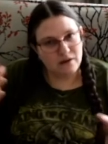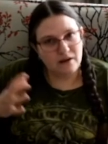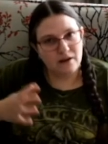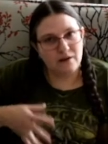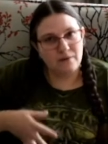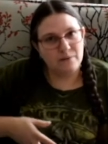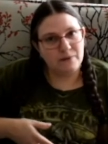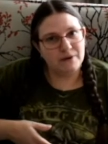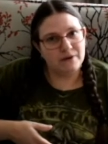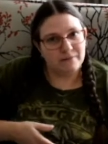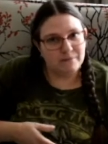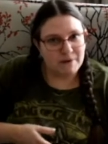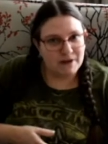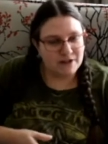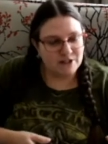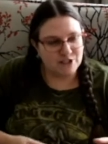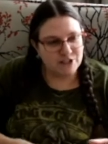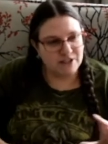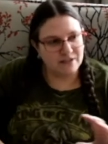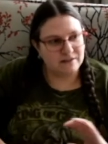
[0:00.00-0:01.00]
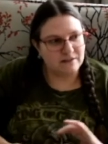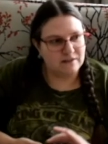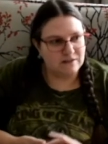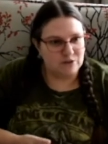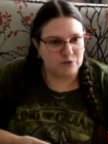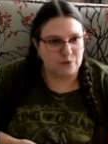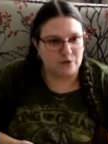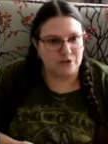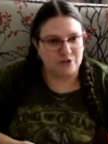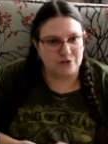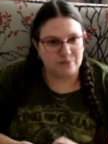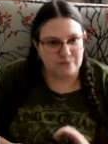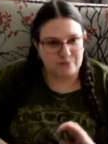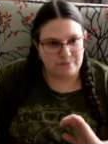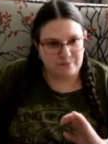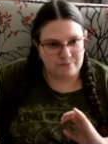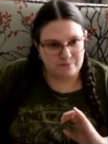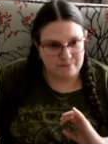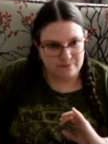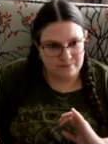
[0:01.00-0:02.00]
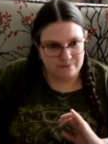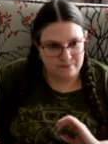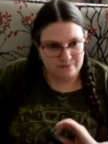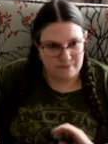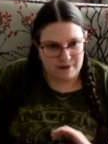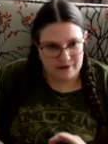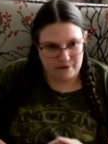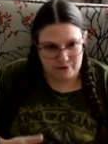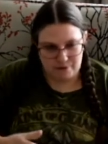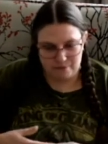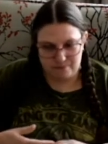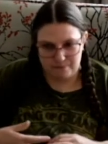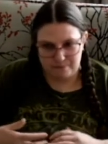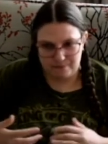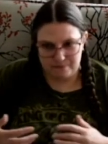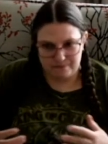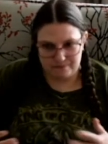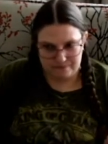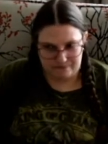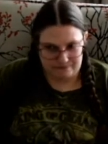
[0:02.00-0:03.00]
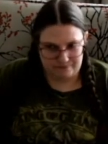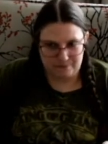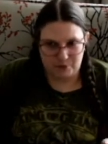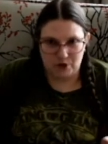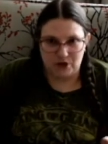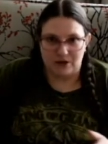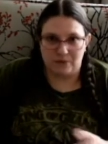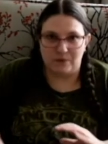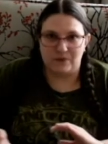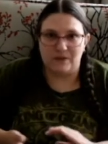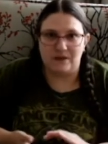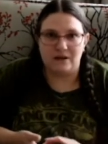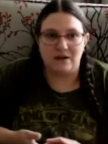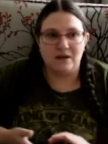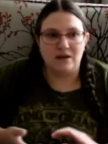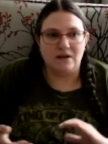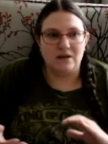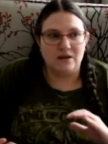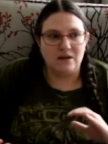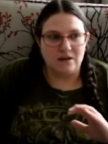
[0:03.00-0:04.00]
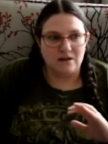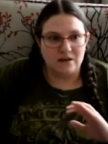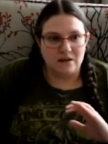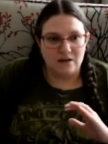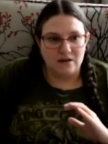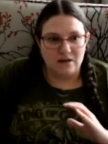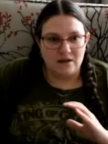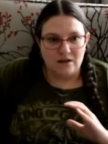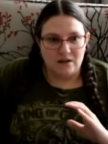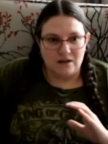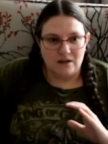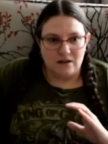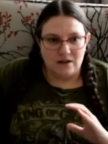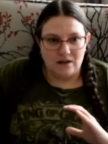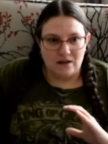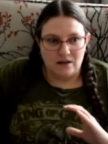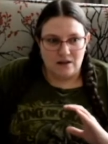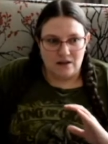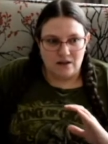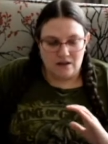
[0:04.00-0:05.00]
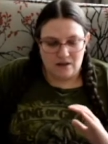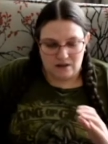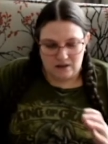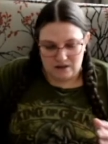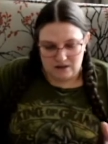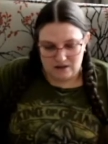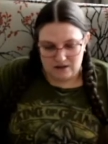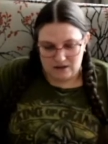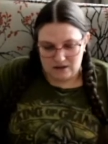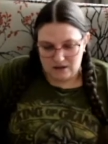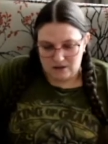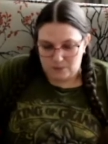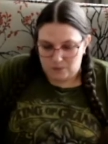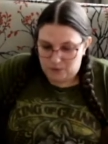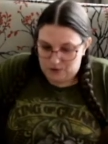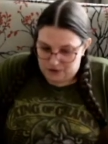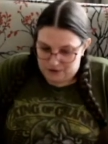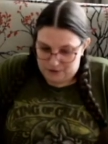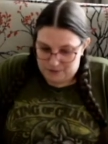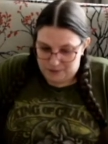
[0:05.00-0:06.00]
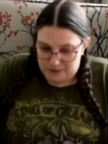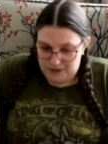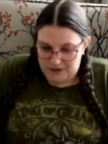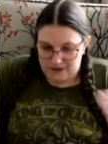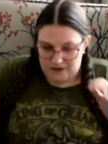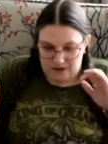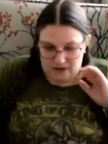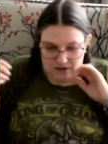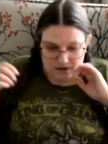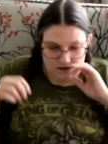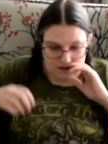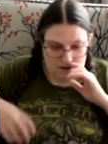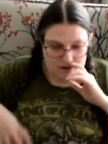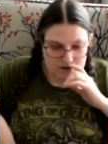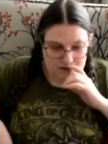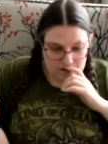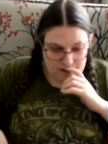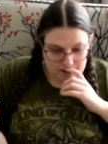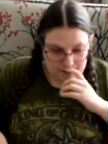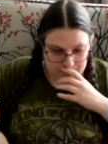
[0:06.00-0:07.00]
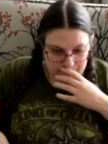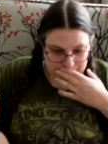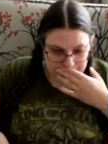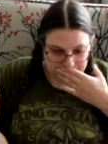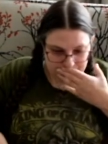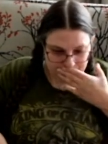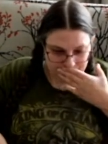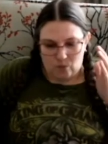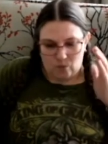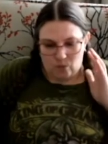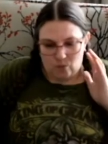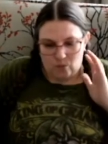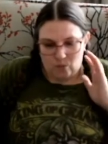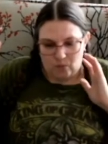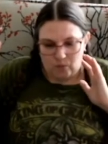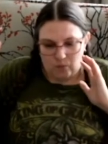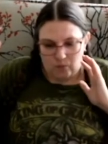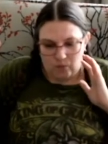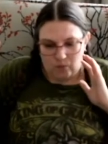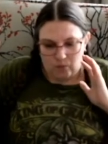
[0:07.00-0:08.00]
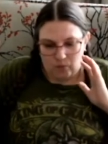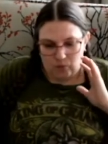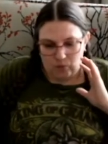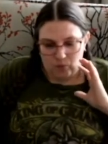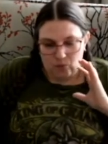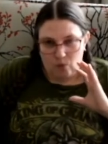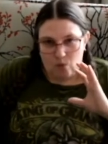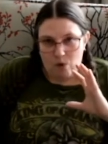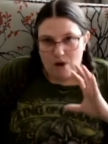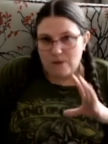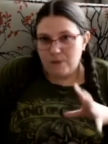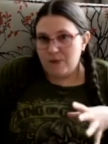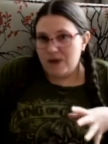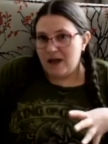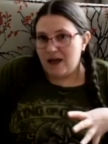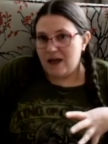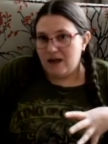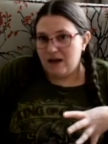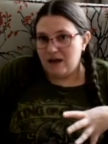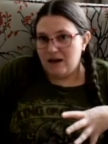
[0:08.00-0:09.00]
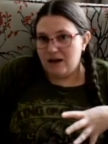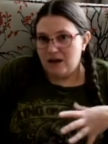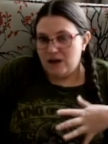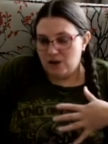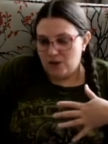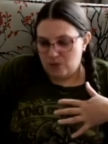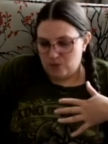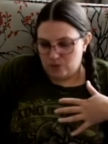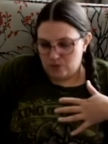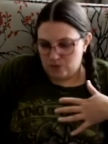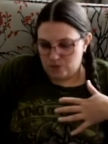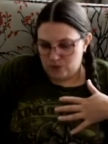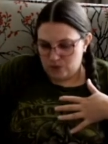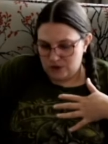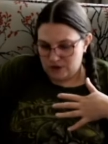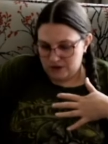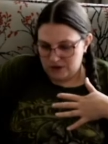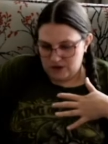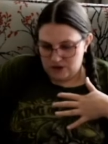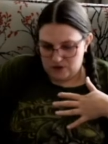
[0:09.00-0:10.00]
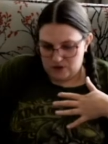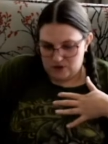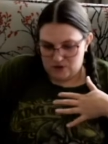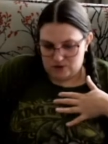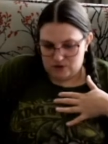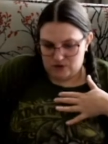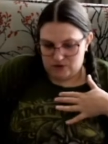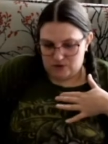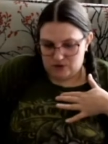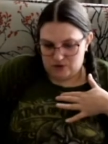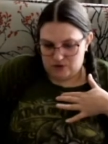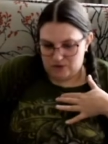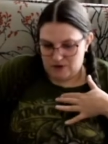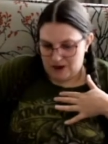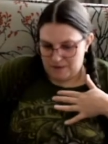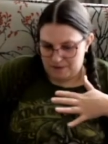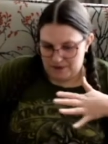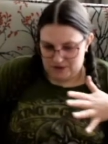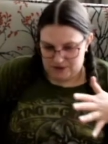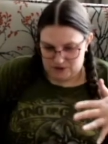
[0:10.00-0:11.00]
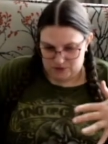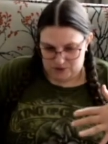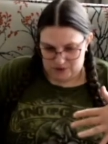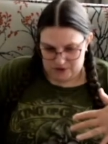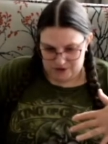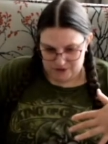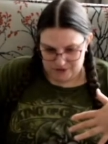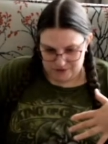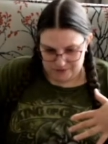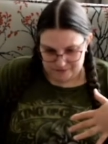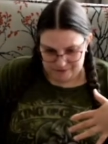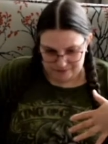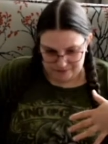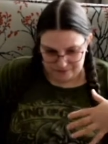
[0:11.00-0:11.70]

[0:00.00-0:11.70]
And we managed to get the dishwasher powder put in with it. And it worked pretty good. Um, when we had a really crappy dishwasher,